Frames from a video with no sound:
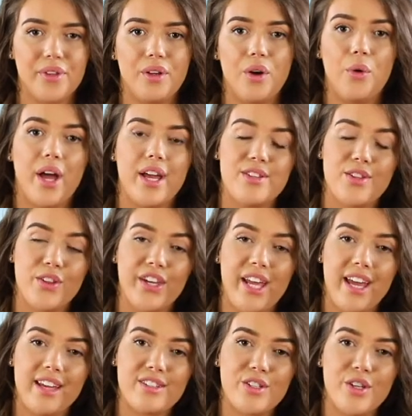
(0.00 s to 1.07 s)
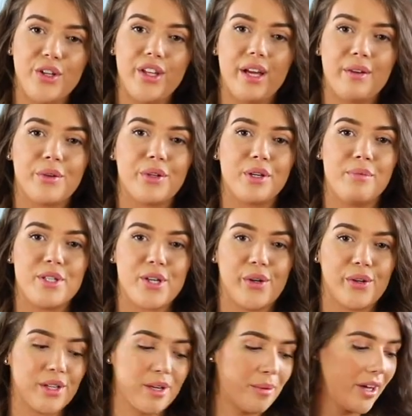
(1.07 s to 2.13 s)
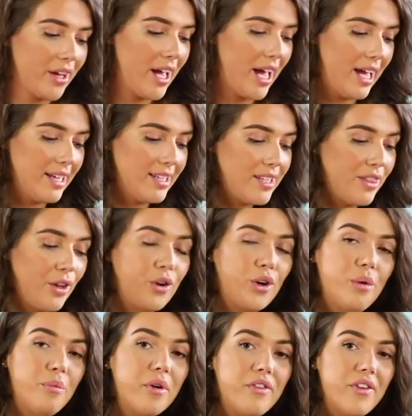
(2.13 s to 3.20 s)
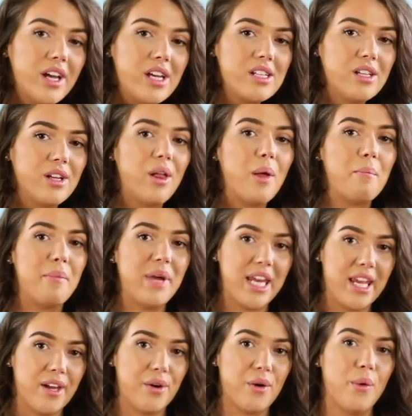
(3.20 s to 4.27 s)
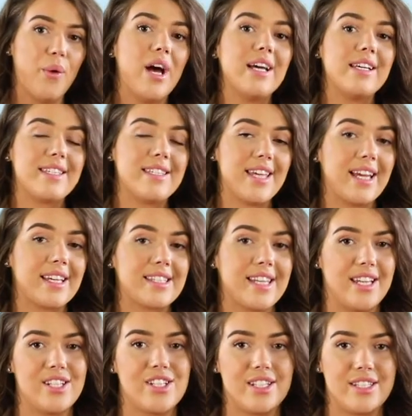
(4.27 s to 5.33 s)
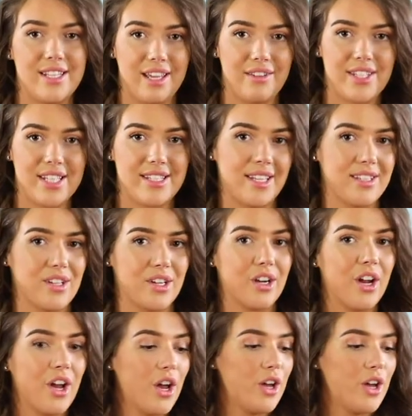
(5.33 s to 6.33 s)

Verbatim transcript: Okay, so the next tool I'm going to be talking about is the Groom Professional Medio 6 inch safety scissor.